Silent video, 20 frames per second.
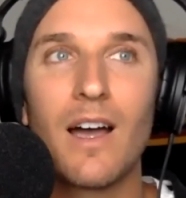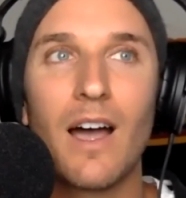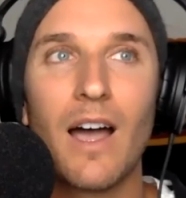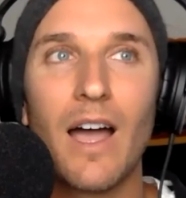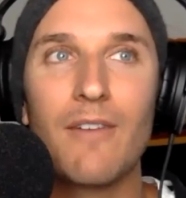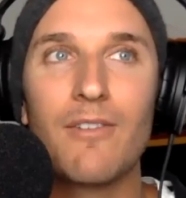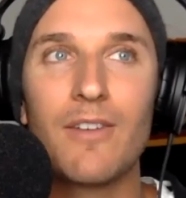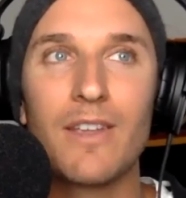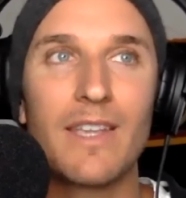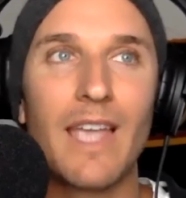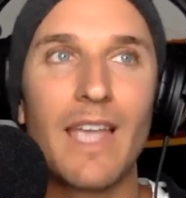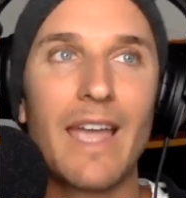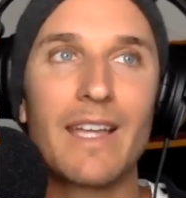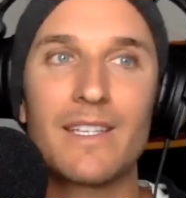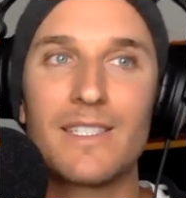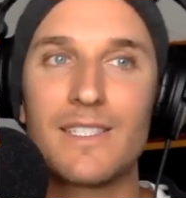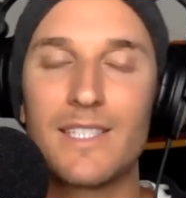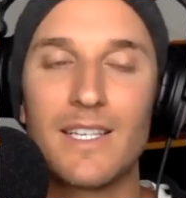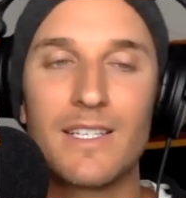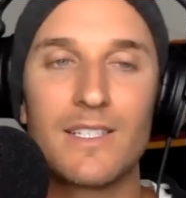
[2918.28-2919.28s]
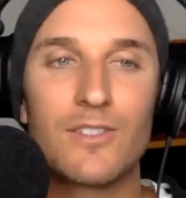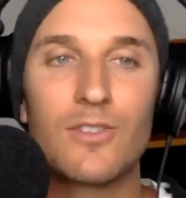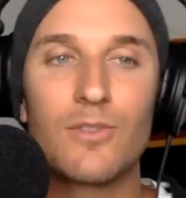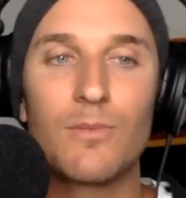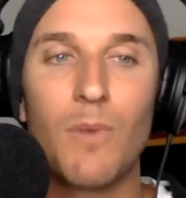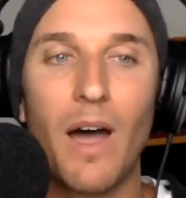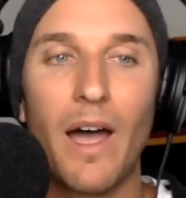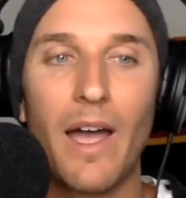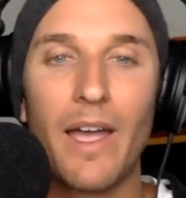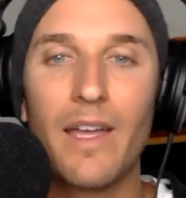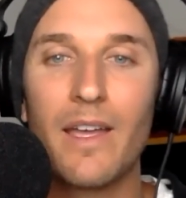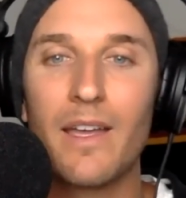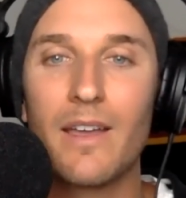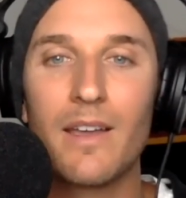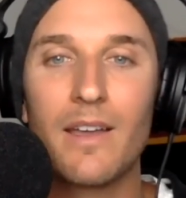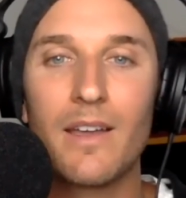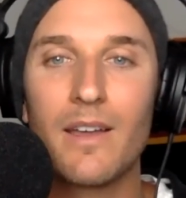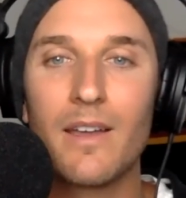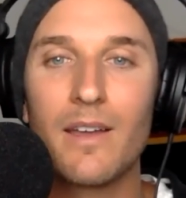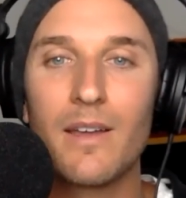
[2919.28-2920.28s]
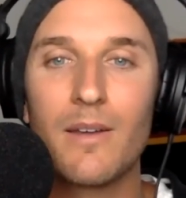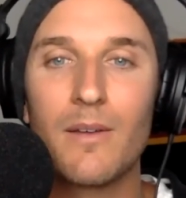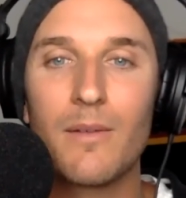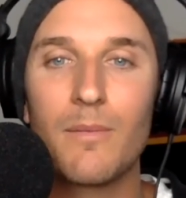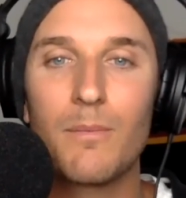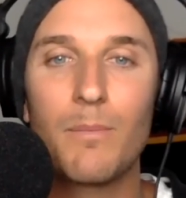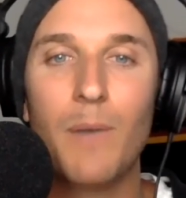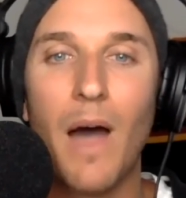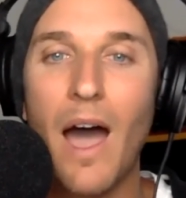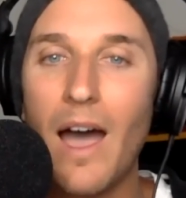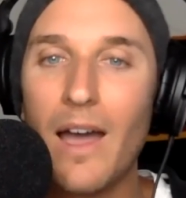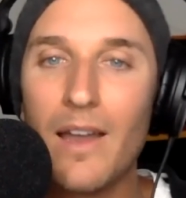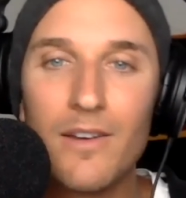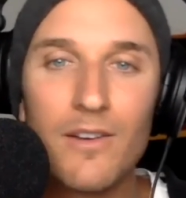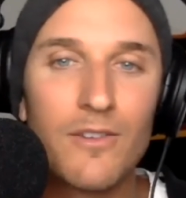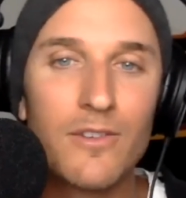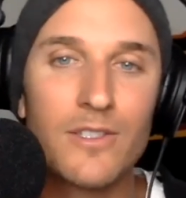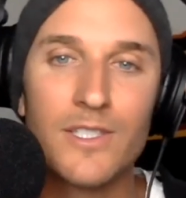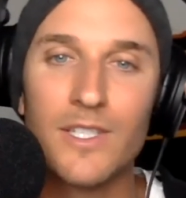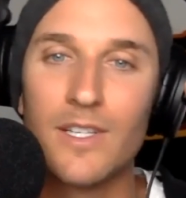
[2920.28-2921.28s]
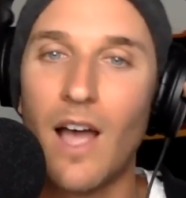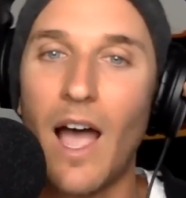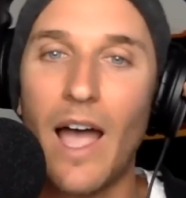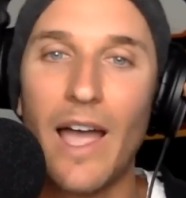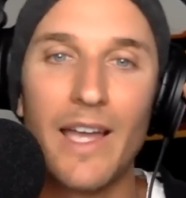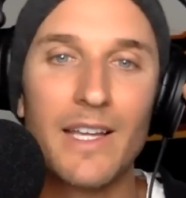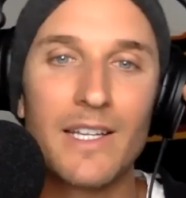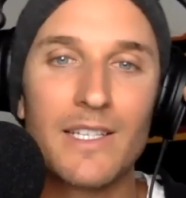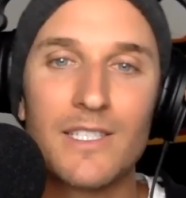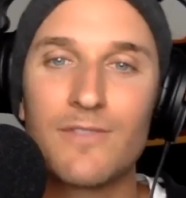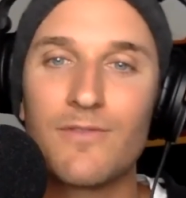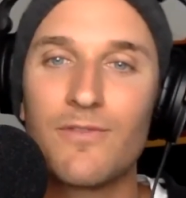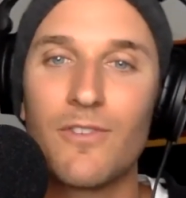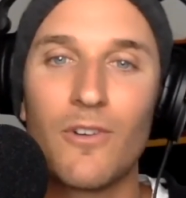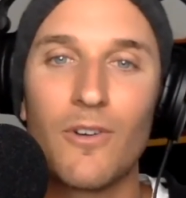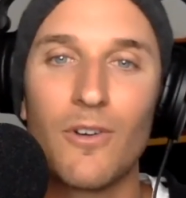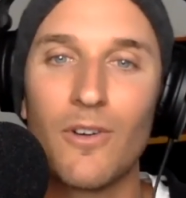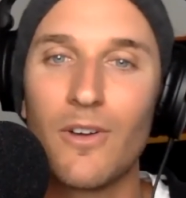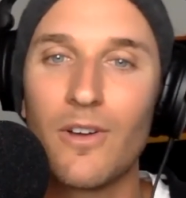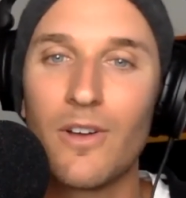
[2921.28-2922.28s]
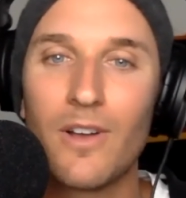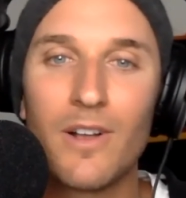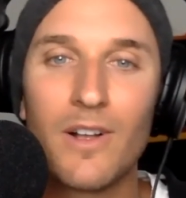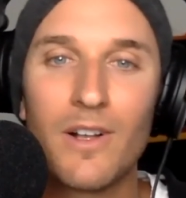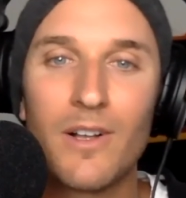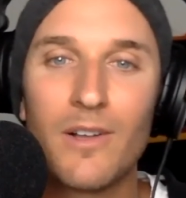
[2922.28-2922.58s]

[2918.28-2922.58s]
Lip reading: haven't gazed into my partner's eyes for